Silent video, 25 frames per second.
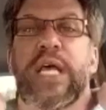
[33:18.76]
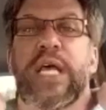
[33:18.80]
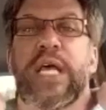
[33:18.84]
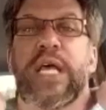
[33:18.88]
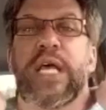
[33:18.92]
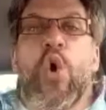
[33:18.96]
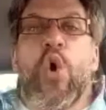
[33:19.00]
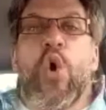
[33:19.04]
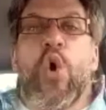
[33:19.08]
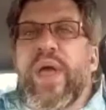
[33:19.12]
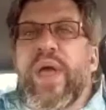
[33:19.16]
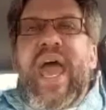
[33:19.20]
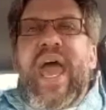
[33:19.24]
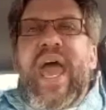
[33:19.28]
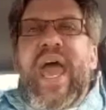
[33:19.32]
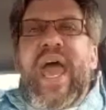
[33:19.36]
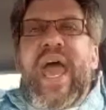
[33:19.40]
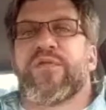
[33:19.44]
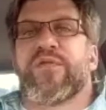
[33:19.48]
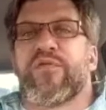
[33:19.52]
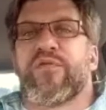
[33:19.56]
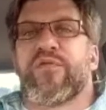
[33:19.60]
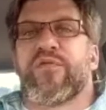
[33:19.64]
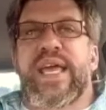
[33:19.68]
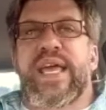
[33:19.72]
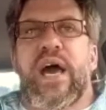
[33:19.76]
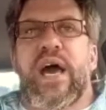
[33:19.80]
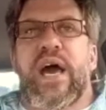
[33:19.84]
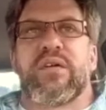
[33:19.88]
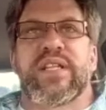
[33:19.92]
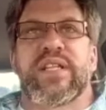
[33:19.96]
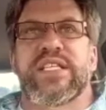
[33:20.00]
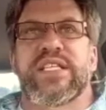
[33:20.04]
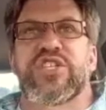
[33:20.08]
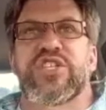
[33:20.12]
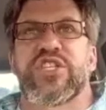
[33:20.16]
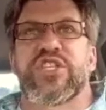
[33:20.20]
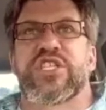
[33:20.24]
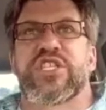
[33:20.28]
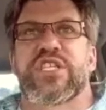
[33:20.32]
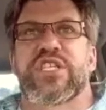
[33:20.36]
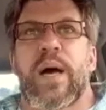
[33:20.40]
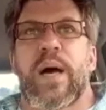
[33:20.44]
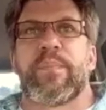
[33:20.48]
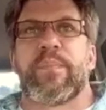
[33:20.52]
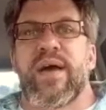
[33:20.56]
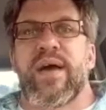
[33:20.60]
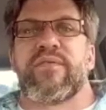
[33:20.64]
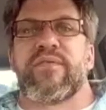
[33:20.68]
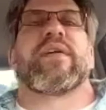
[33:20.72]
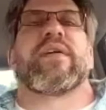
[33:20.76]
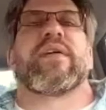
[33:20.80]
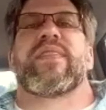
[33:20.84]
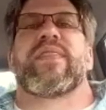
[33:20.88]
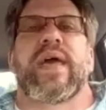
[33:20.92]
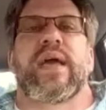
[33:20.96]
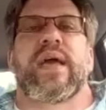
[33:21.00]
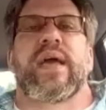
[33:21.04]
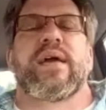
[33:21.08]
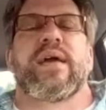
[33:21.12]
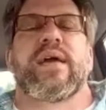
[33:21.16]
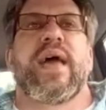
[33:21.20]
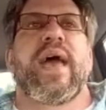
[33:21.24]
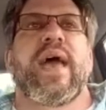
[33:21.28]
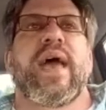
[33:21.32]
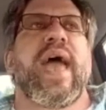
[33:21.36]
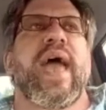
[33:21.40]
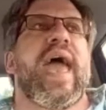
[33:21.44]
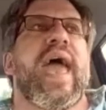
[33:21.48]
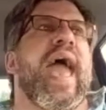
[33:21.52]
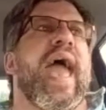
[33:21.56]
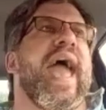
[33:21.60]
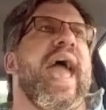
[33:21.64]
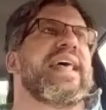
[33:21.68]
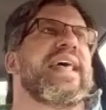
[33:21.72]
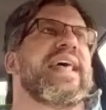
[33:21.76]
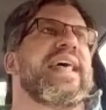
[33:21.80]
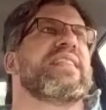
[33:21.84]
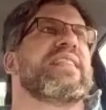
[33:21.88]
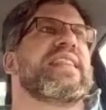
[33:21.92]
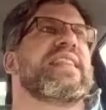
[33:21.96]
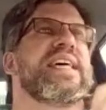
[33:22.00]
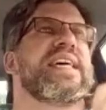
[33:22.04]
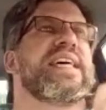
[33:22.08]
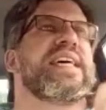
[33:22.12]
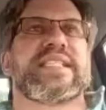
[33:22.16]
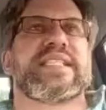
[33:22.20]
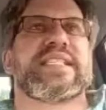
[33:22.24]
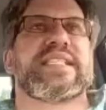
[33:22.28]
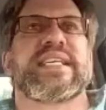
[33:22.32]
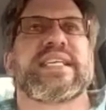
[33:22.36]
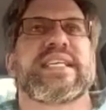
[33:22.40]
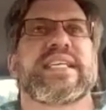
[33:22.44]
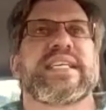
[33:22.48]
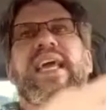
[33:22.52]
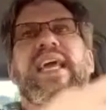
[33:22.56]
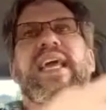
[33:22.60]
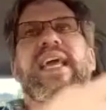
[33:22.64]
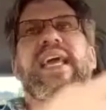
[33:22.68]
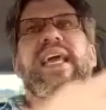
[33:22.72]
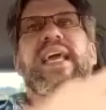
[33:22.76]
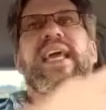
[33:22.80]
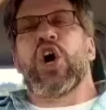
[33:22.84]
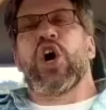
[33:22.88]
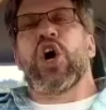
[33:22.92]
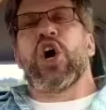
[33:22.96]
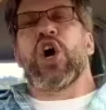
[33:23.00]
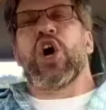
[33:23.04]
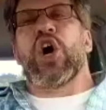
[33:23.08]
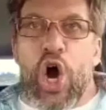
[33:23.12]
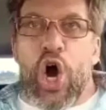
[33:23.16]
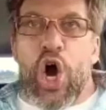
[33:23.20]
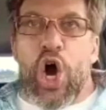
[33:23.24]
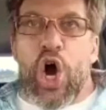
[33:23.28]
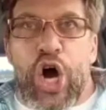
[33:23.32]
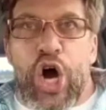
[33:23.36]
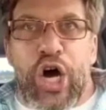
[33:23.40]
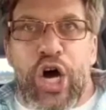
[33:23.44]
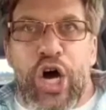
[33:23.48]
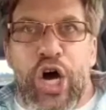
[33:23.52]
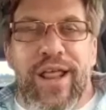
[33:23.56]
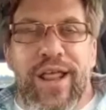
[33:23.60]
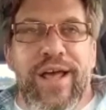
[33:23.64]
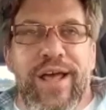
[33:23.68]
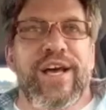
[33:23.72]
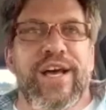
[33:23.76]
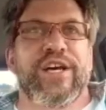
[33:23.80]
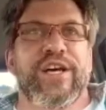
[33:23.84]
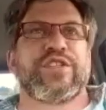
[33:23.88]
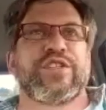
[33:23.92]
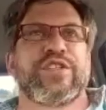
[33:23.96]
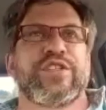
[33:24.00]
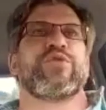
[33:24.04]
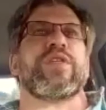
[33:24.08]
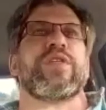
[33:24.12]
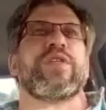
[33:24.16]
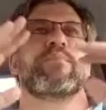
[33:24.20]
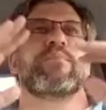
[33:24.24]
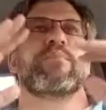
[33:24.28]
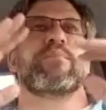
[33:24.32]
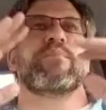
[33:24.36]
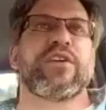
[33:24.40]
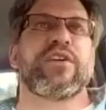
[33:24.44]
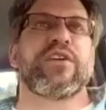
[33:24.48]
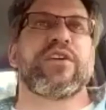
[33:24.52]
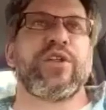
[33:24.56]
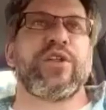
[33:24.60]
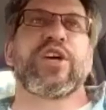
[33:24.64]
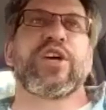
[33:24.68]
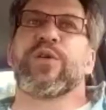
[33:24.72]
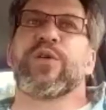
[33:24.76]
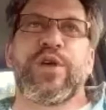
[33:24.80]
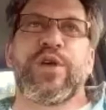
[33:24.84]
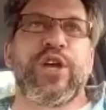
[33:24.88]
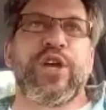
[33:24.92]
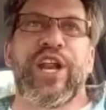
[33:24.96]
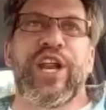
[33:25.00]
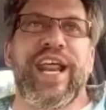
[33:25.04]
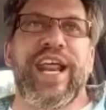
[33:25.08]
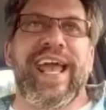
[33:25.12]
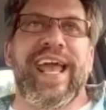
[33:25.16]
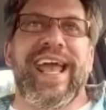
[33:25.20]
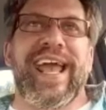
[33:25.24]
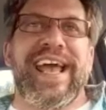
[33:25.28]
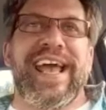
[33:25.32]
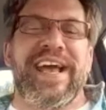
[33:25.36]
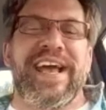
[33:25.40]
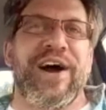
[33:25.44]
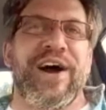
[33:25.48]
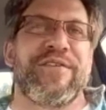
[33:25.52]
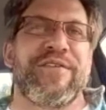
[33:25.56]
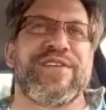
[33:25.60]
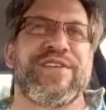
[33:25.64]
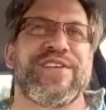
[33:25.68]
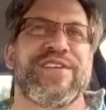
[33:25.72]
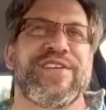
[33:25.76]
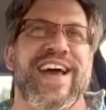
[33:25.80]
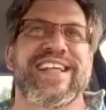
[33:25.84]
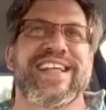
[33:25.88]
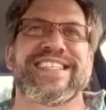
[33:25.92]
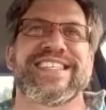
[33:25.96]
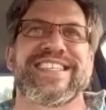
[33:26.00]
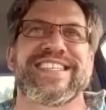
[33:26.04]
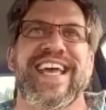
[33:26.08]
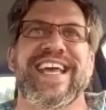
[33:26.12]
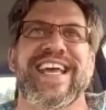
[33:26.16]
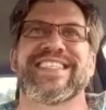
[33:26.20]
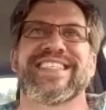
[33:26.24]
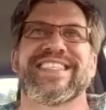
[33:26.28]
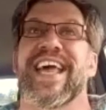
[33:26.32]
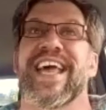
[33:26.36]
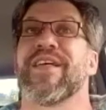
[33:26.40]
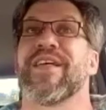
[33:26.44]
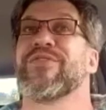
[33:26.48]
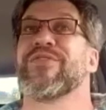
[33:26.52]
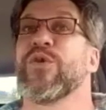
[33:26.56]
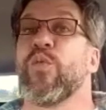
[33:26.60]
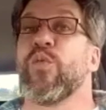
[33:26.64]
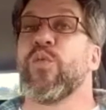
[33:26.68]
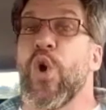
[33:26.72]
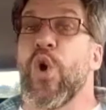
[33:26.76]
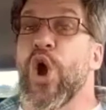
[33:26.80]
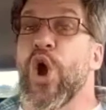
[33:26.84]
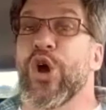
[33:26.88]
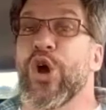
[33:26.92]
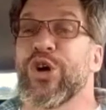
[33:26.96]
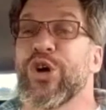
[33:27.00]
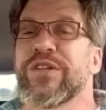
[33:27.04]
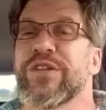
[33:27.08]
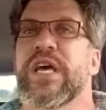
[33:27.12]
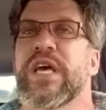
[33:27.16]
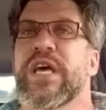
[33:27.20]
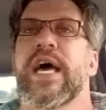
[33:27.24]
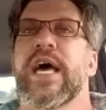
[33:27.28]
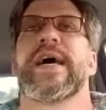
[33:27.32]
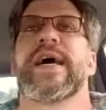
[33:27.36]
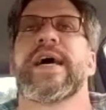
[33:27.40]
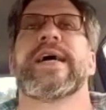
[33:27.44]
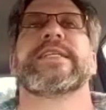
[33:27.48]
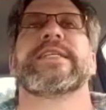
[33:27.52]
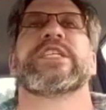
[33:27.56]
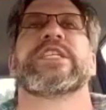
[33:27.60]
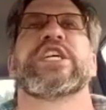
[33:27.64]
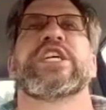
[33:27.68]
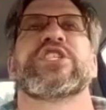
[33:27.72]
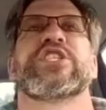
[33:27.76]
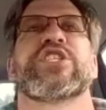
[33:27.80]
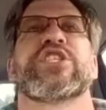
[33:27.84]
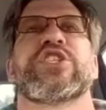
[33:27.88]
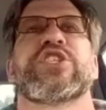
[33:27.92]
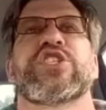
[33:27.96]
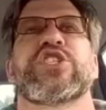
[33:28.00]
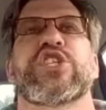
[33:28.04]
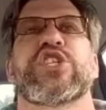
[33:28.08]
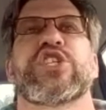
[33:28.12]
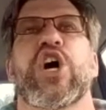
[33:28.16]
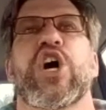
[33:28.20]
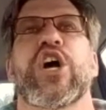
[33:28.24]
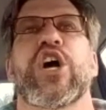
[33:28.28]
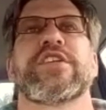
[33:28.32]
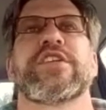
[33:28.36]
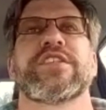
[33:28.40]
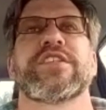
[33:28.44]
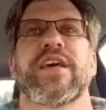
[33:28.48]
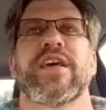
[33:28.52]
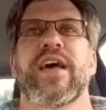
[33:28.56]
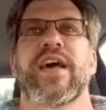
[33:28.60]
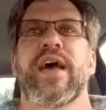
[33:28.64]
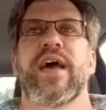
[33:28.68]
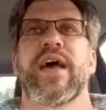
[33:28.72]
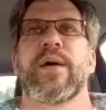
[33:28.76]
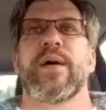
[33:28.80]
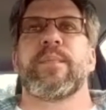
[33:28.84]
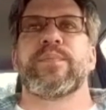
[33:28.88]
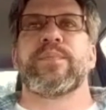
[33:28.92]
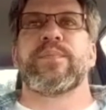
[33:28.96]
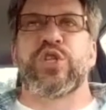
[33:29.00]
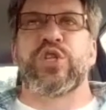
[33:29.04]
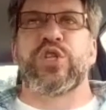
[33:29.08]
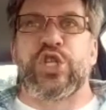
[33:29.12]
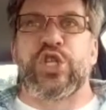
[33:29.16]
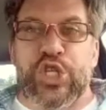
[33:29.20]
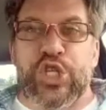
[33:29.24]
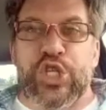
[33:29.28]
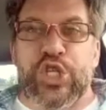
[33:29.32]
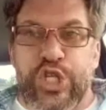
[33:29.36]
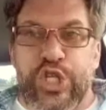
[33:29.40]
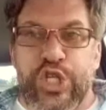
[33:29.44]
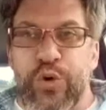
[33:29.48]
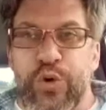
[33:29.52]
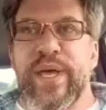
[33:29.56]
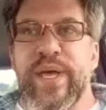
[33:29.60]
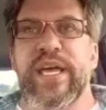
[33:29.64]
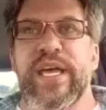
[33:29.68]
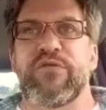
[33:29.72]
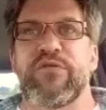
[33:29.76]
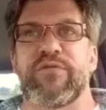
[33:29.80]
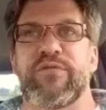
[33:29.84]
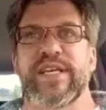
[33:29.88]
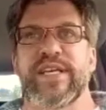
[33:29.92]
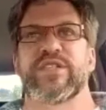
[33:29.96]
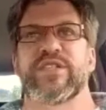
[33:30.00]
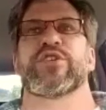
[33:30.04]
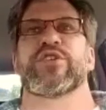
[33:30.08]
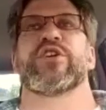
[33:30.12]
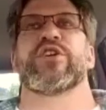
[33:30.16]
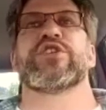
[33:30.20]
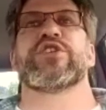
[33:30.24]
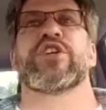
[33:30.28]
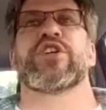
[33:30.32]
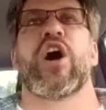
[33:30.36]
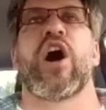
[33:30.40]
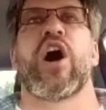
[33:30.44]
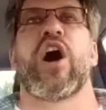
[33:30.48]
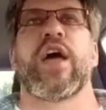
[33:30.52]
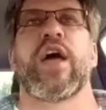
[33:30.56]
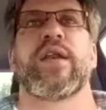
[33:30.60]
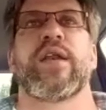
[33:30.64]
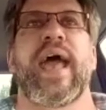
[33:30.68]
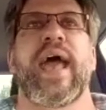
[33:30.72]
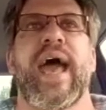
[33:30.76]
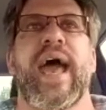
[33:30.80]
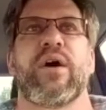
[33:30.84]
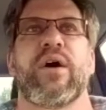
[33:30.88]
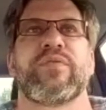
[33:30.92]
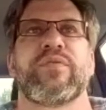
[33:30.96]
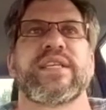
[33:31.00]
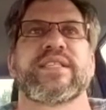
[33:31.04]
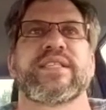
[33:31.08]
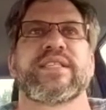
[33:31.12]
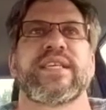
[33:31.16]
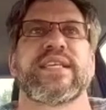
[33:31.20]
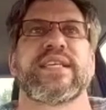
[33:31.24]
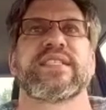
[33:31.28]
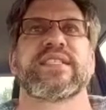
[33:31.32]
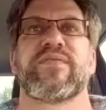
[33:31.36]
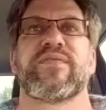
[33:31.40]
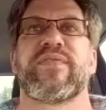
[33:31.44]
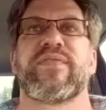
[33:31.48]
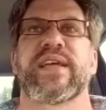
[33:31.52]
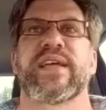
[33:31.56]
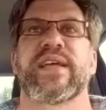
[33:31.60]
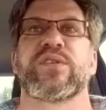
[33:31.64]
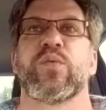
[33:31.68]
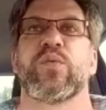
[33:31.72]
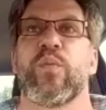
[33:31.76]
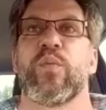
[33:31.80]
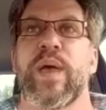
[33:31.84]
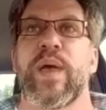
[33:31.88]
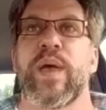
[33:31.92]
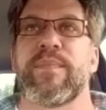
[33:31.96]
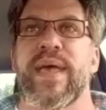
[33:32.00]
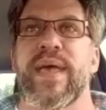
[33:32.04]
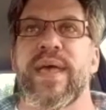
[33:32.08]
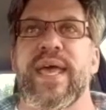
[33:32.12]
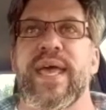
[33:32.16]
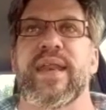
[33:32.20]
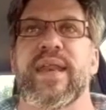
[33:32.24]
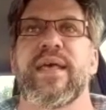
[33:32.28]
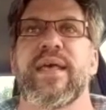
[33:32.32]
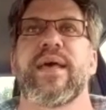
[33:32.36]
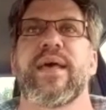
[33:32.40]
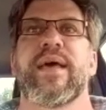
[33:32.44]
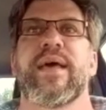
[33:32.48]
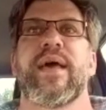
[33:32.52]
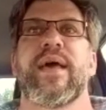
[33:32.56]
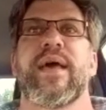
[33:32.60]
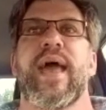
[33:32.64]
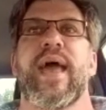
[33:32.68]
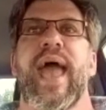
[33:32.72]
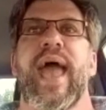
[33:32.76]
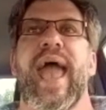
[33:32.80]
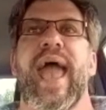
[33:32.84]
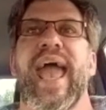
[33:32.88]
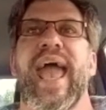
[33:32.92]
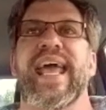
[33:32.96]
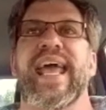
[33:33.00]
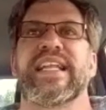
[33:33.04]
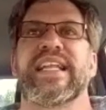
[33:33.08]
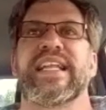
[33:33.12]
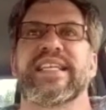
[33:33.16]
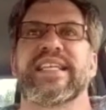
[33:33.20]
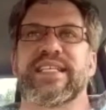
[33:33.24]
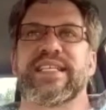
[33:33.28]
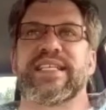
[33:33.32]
We have to freak out and let's just stop everything. Yeah. And this is a call to the medical community of the United States and the world to start doing research on how these things affect women. And,